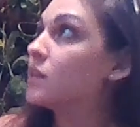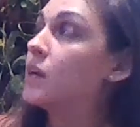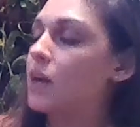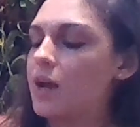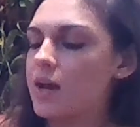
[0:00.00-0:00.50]

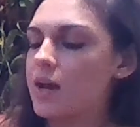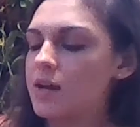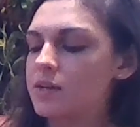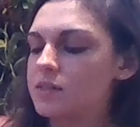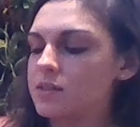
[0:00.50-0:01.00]

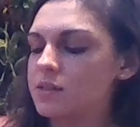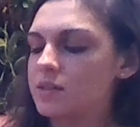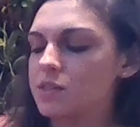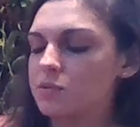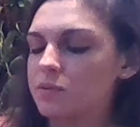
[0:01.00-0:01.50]
and
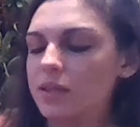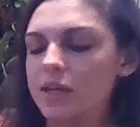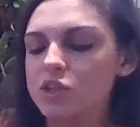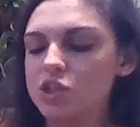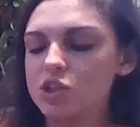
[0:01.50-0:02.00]
this
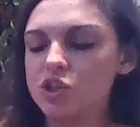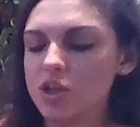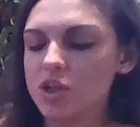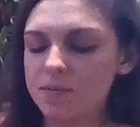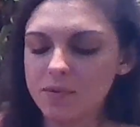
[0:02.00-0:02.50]

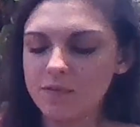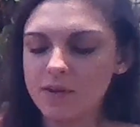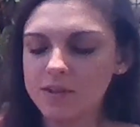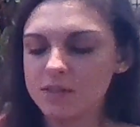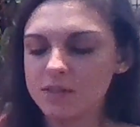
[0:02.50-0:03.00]
relationship, if
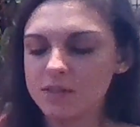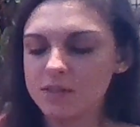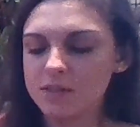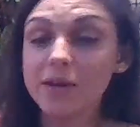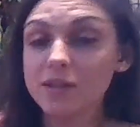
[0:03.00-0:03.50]
it's a
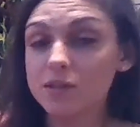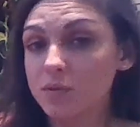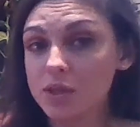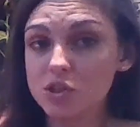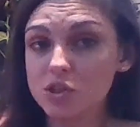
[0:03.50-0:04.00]
romantic
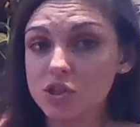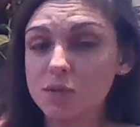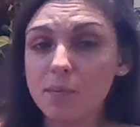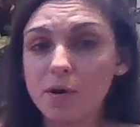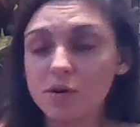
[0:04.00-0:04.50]
relationship, a
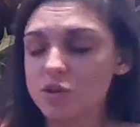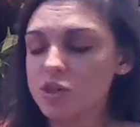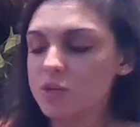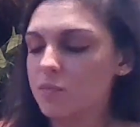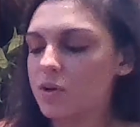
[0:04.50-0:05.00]
partnership,
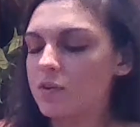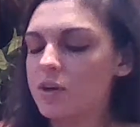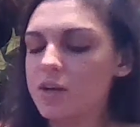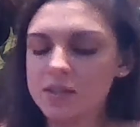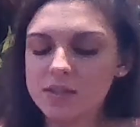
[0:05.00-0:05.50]
whatever it
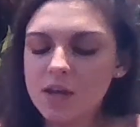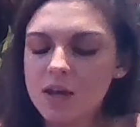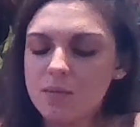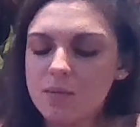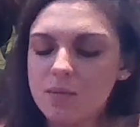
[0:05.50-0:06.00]
is.
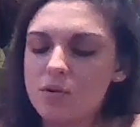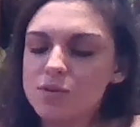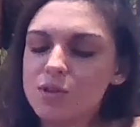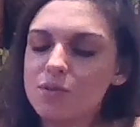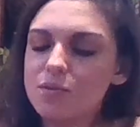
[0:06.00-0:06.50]
But
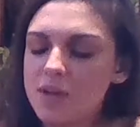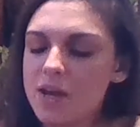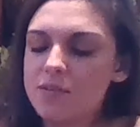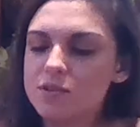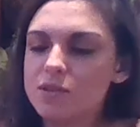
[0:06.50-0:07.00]
also,
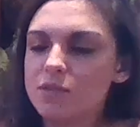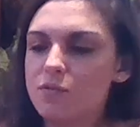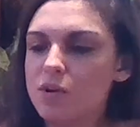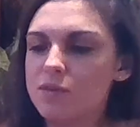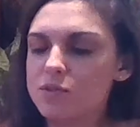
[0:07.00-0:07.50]
there's the Four
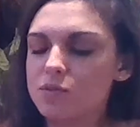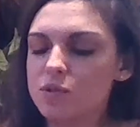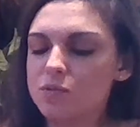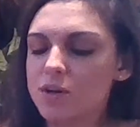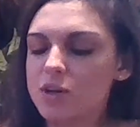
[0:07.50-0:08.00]
of Swords
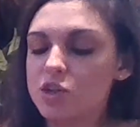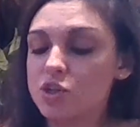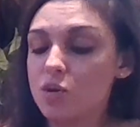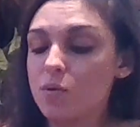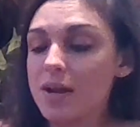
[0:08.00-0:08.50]
wanting to show,
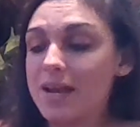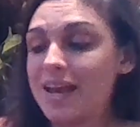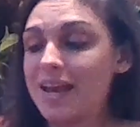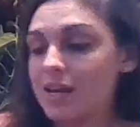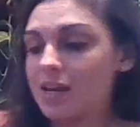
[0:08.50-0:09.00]

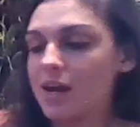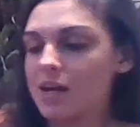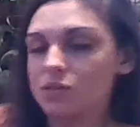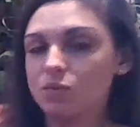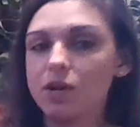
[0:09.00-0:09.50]
again,
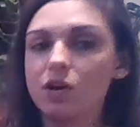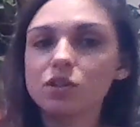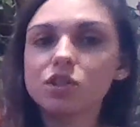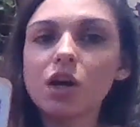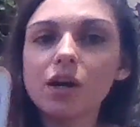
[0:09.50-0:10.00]
as we are
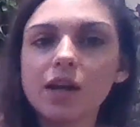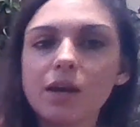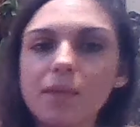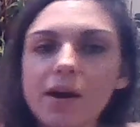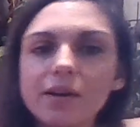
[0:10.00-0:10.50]
talking
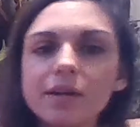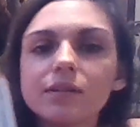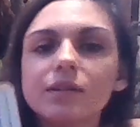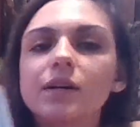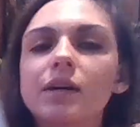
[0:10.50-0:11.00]
about it,
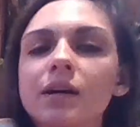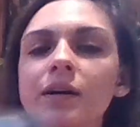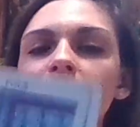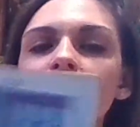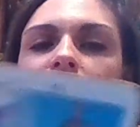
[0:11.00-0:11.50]

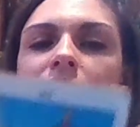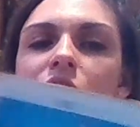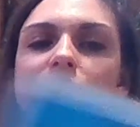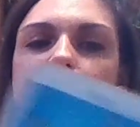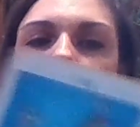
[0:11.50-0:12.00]

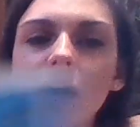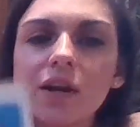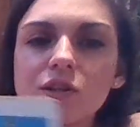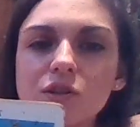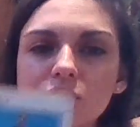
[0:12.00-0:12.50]
show
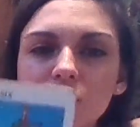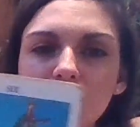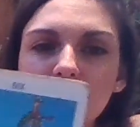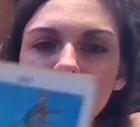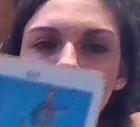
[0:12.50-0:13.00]
gratitude for
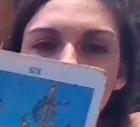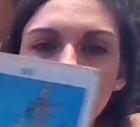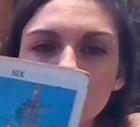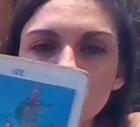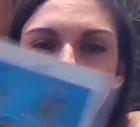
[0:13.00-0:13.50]
what
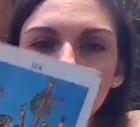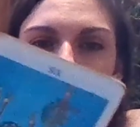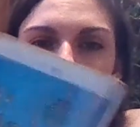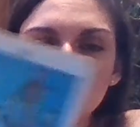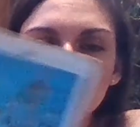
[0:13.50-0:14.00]
has helped
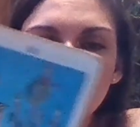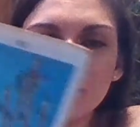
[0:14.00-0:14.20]
you win